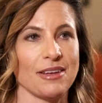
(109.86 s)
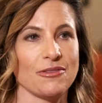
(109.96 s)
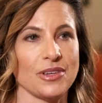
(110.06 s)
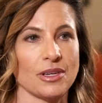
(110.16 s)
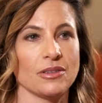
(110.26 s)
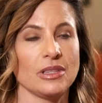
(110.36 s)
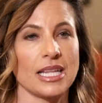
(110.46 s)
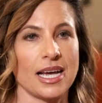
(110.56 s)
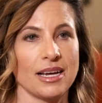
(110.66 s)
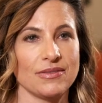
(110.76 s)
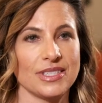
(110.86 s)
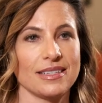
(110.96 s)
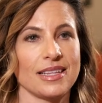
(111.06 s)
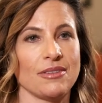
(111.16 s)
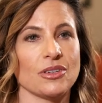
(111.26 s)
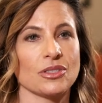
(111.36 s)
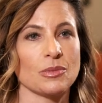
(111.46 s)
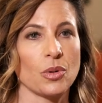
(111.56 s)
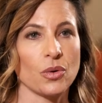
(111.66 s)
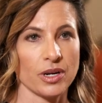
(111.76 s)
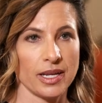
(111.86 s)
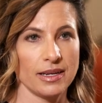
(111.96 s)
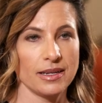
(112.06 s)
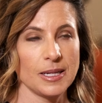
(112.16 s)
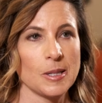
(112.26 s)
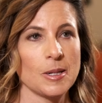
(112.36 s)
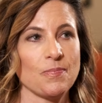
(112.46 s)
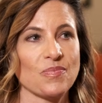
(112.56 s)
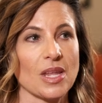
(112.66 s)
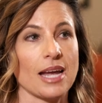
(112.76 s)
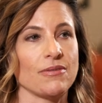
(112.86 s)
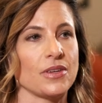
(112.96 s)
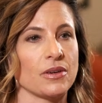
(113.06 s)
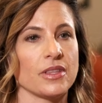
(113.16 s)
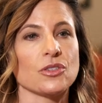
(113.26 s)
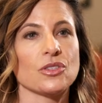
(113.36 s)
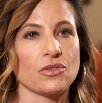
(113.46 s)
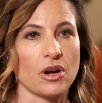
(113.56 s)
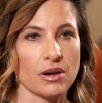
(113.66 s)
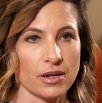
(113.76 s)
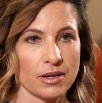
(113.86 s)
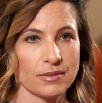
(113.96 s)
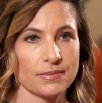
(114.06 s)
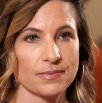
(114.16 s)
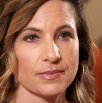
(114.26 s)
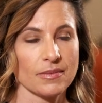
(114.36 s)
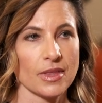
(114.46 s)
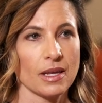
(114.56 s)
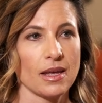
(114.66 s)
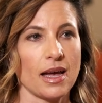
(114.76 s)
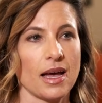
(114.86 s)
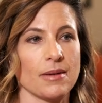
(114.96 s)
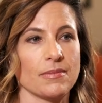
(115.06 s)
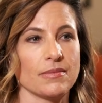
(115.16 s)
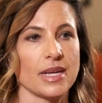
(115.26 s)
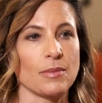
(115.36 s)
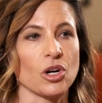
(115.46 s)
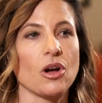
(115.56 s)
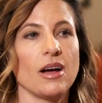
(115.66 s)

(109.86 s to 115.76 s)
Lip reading: they feel loved, they feel supported. I feel they're stronger and more